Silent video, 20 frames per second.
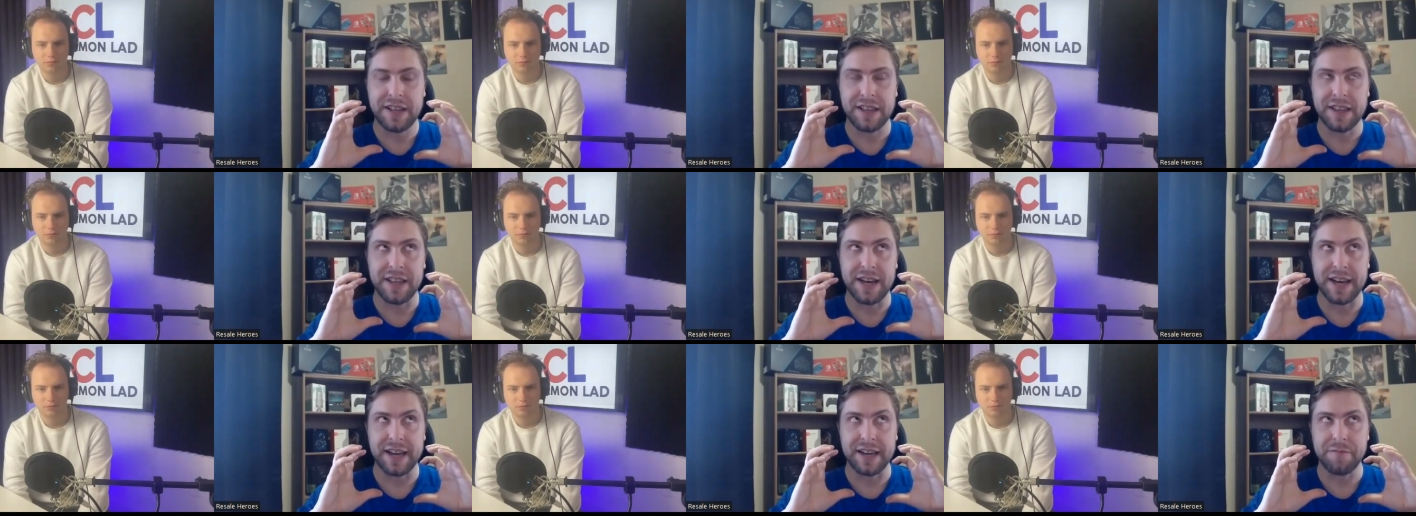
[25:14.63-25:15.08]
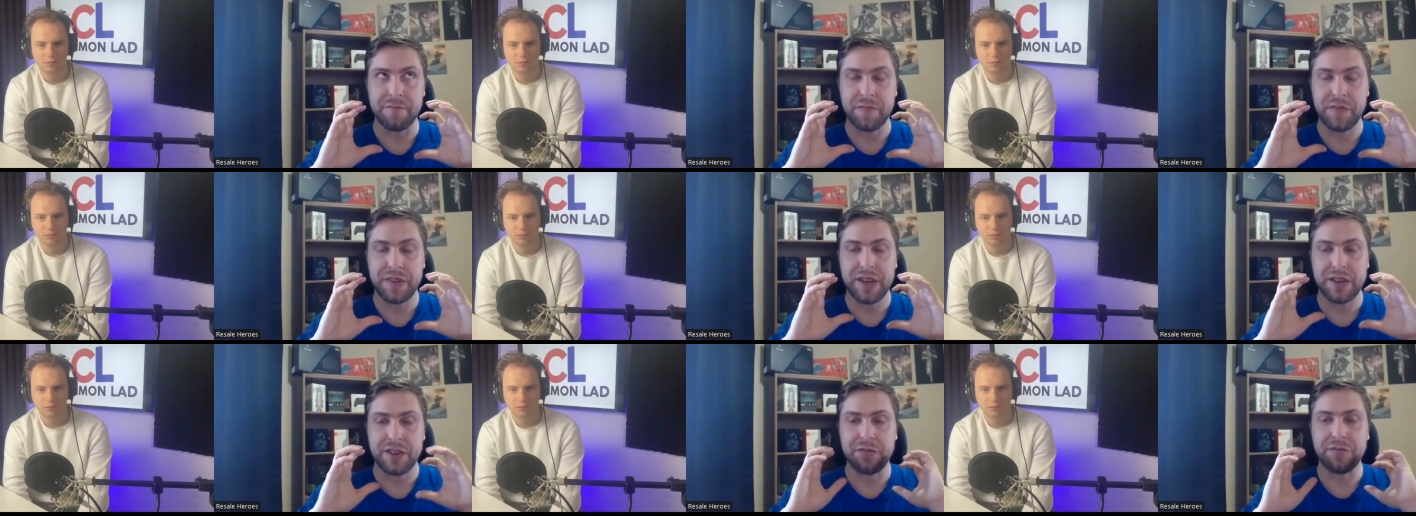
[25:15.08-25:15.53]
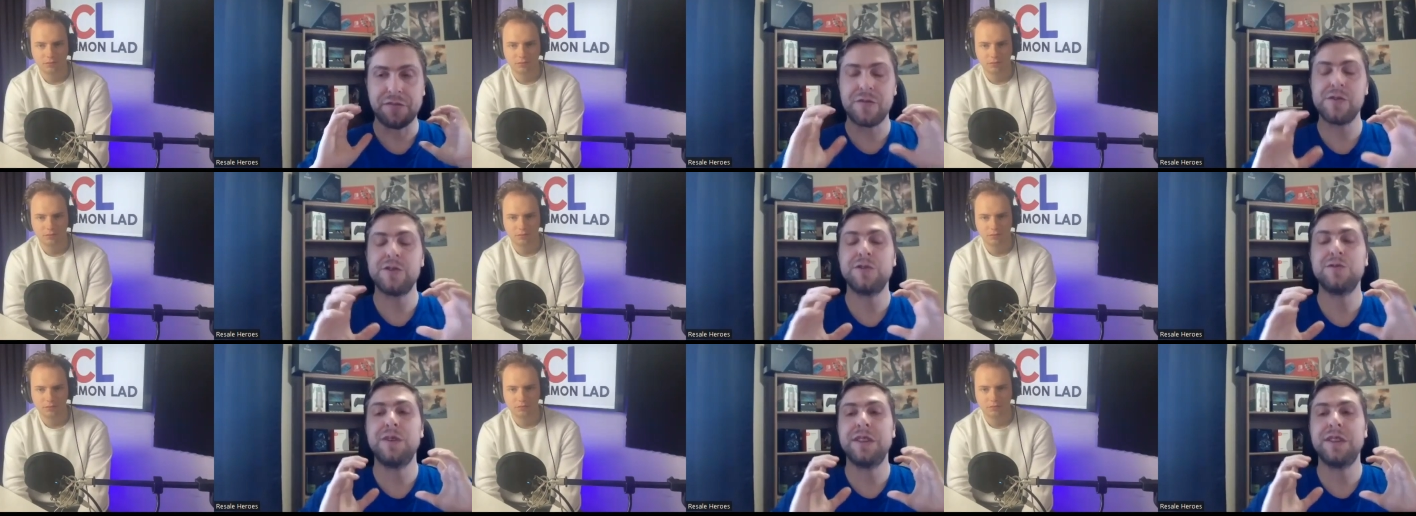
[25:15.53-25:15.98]
Speaker 1: like the
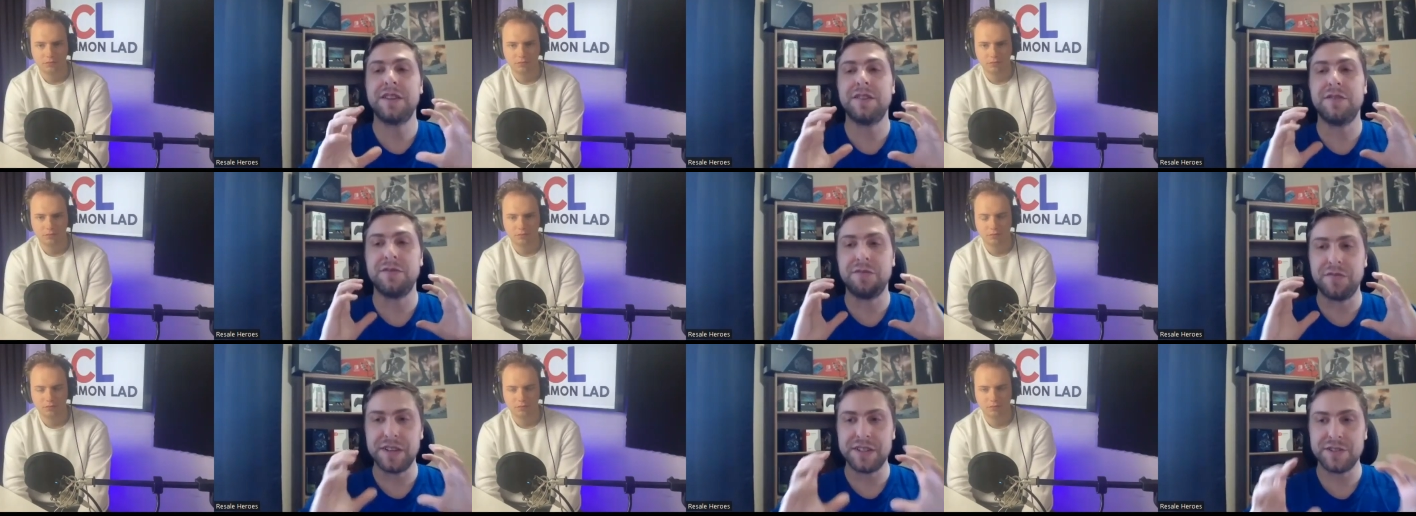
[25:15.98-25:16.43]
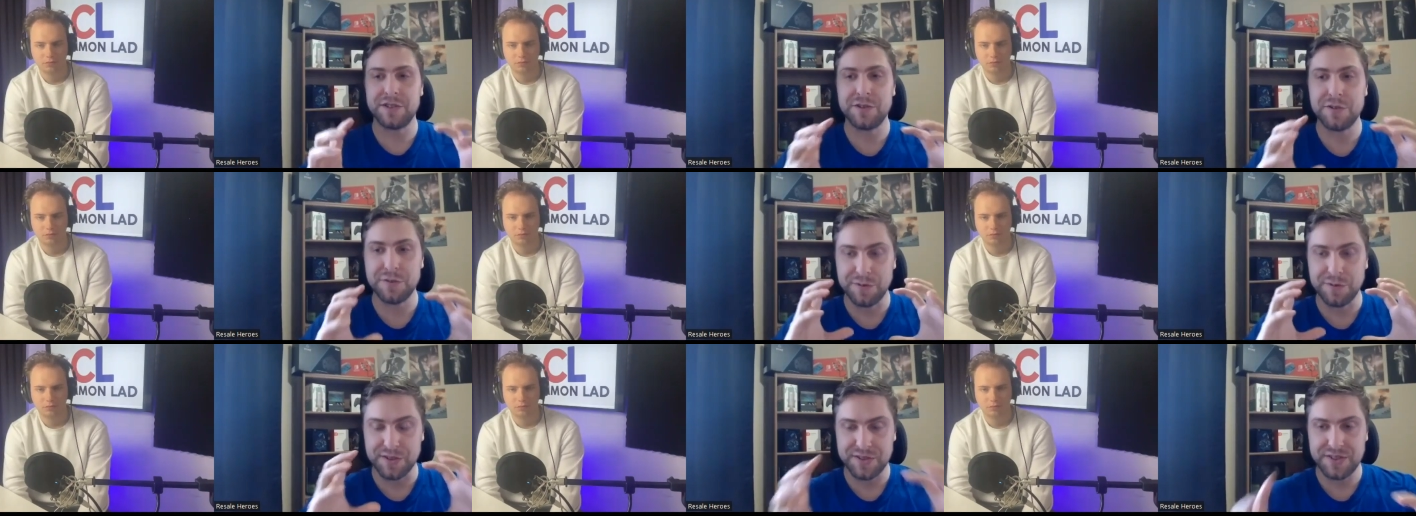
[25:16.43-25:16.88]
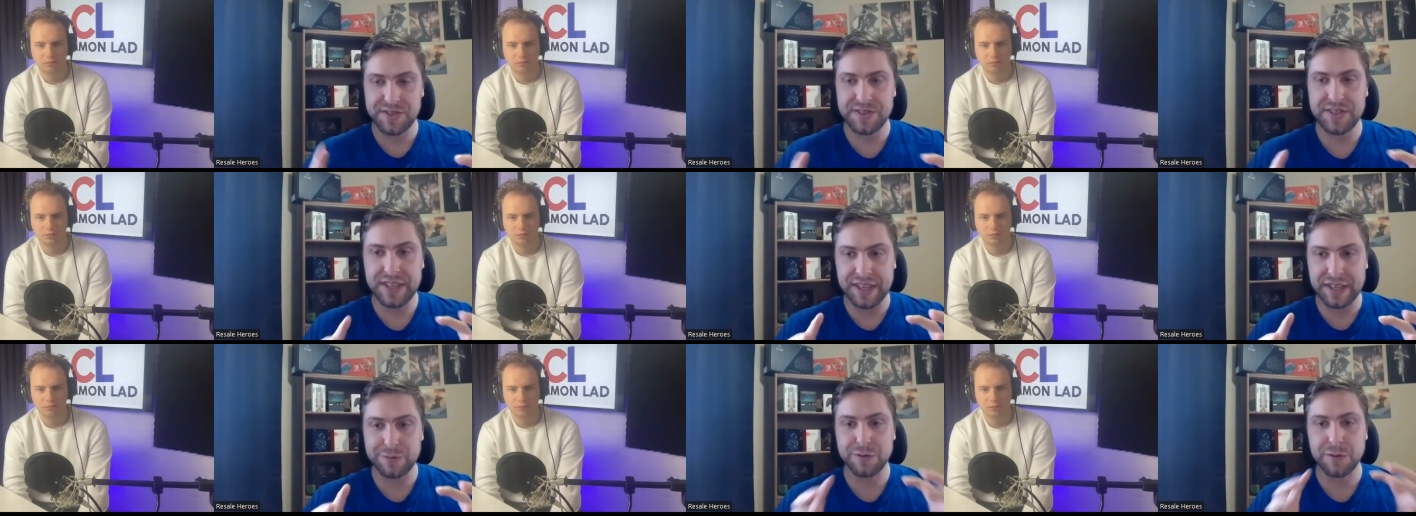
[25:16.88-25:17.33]
first one that the visitor will
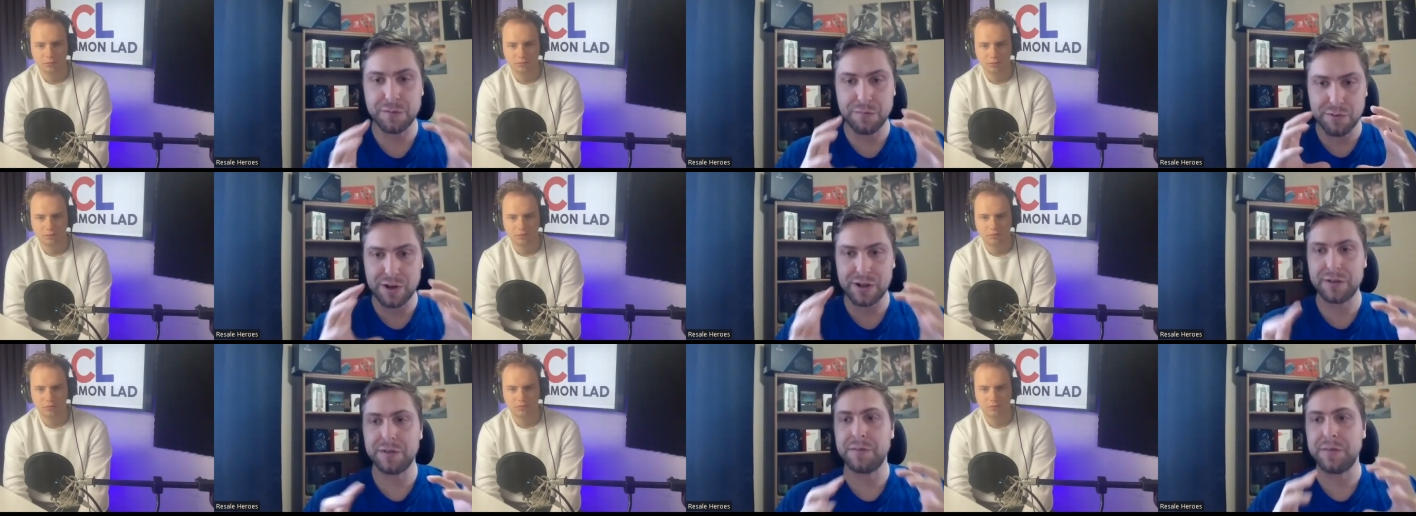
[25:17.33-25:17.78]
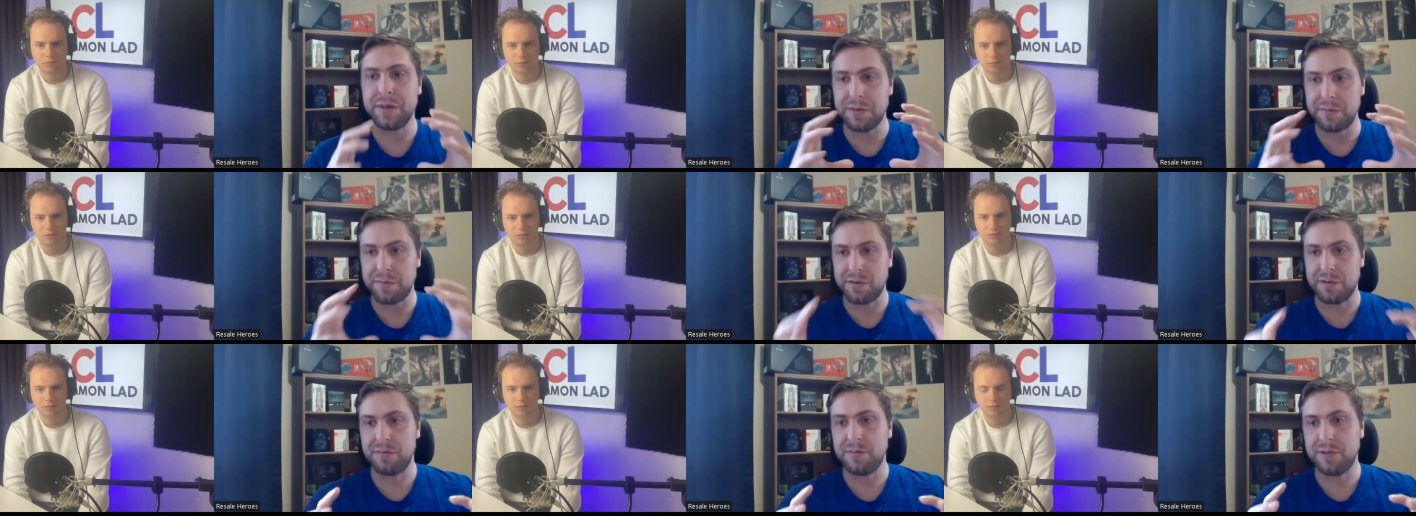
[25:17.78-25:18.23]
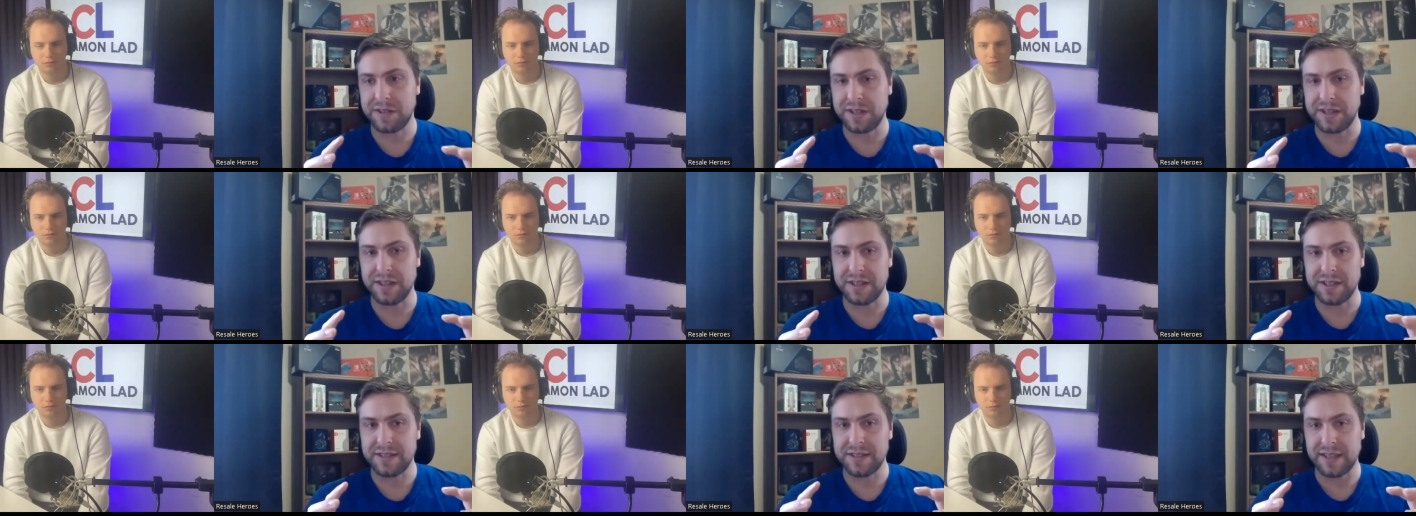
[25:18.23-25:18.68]
see, will probably be the
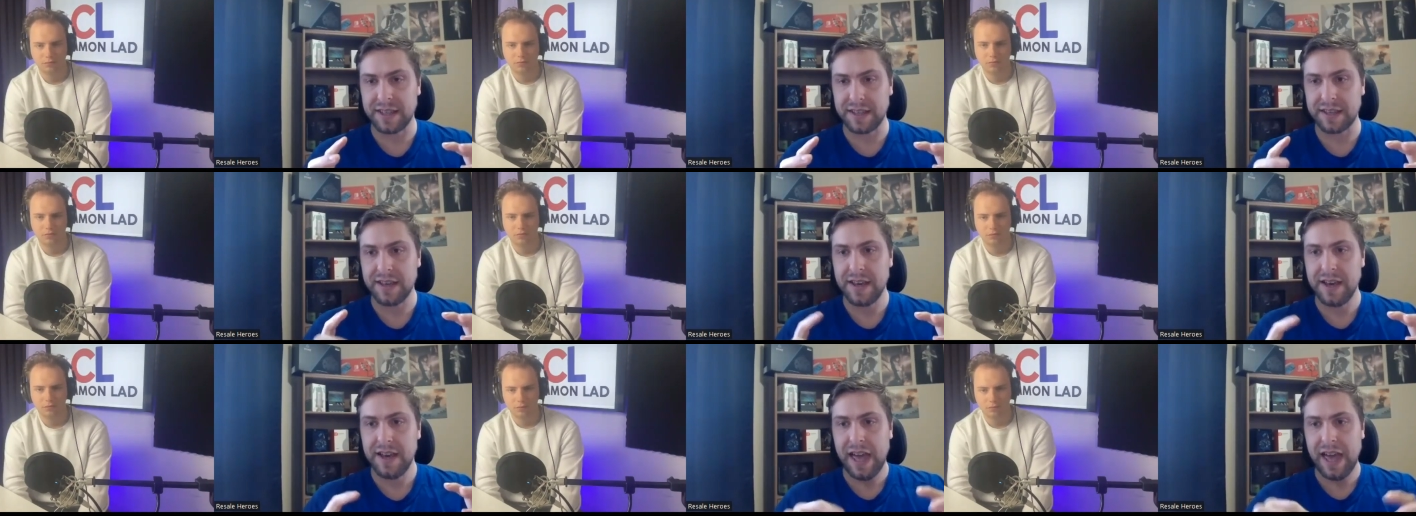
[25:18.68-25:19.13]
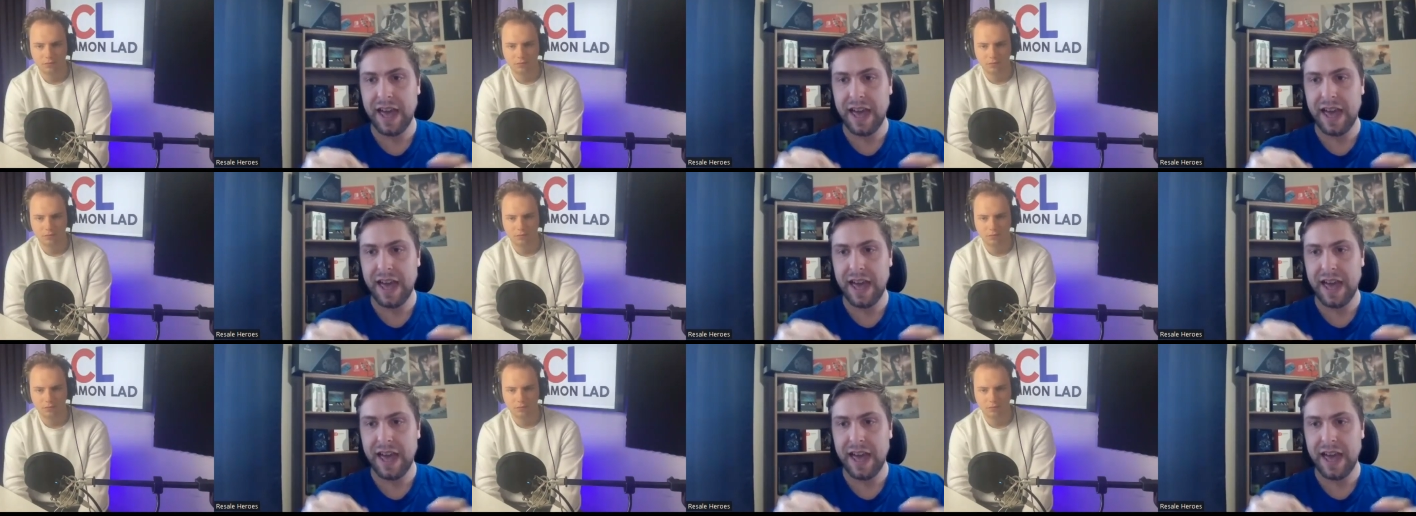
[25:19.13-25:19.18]
promoted listing,